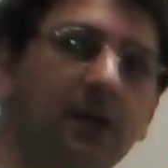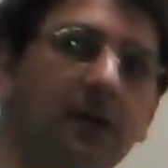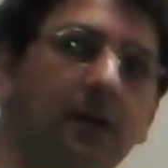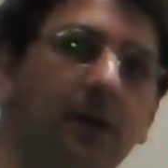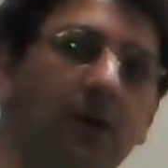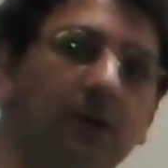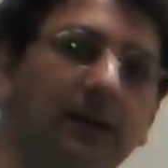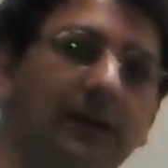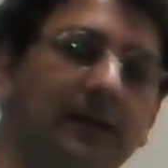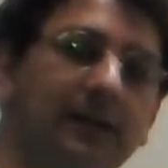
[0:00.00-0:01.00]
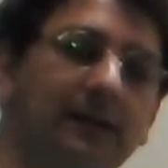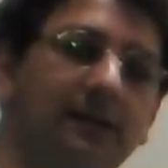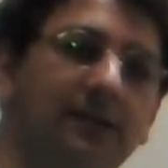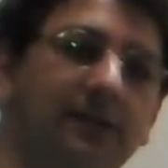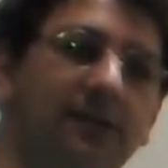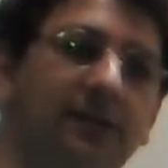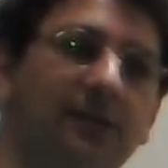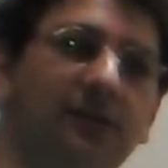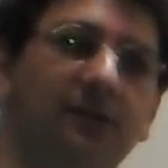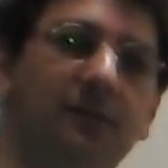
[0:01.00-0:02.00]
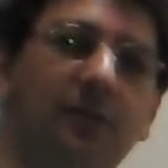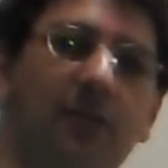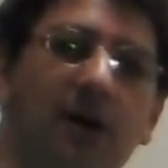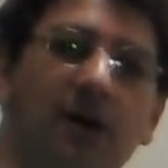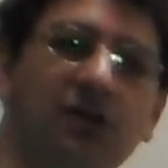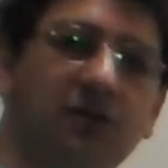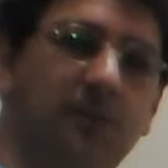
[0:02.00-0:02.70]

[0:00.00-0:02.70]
only they're much,